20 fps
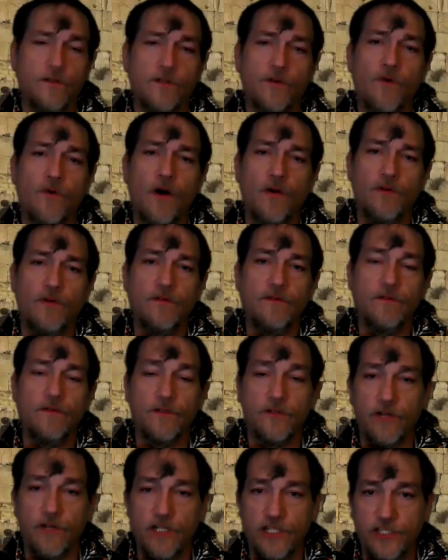quote,
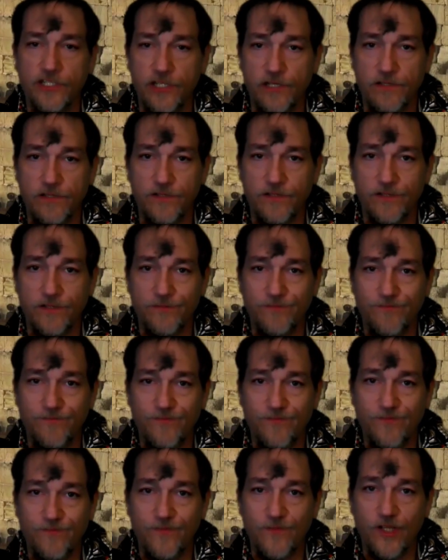Christians,
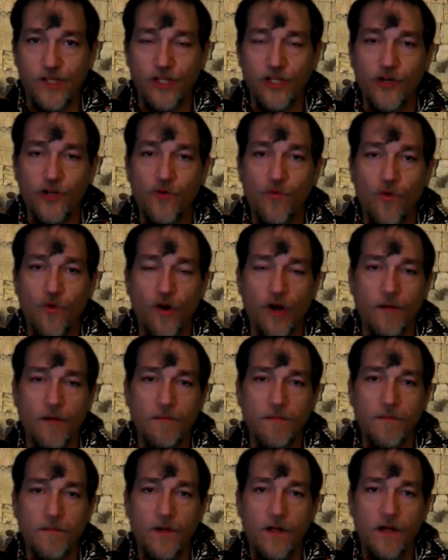the
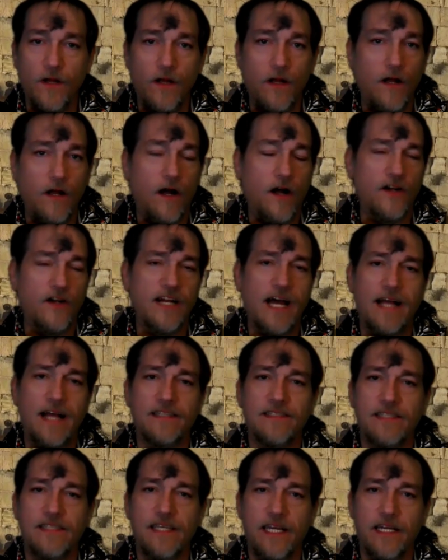lukewarm, are
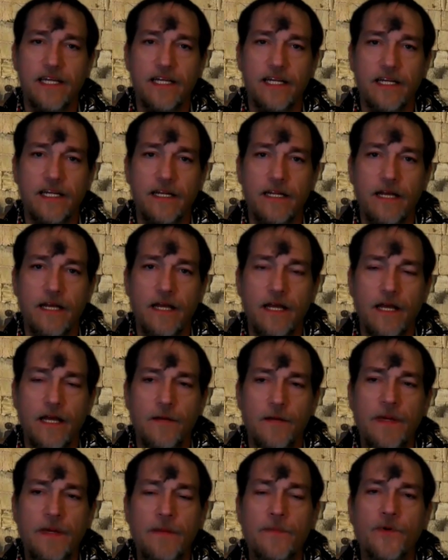not seeing it.
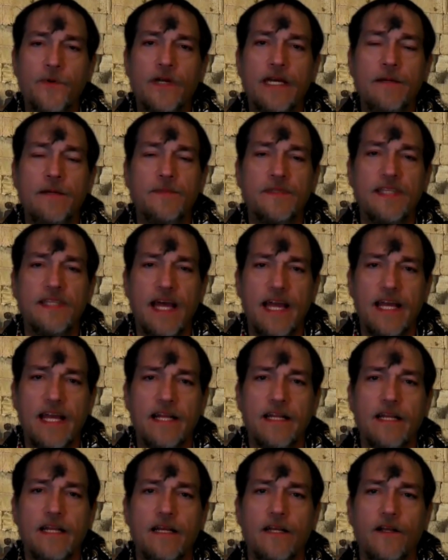People keep
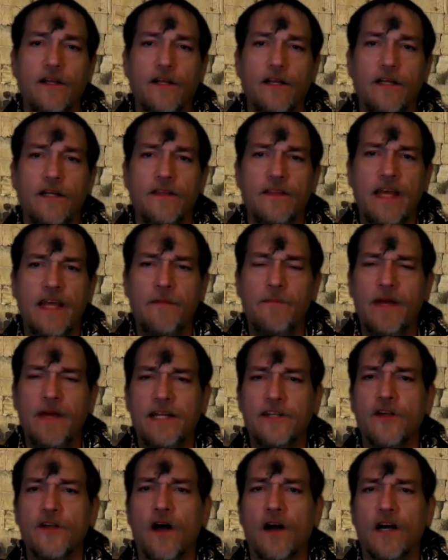saying they've
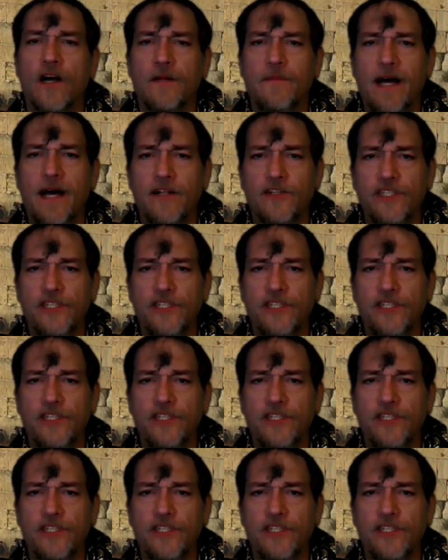been talking about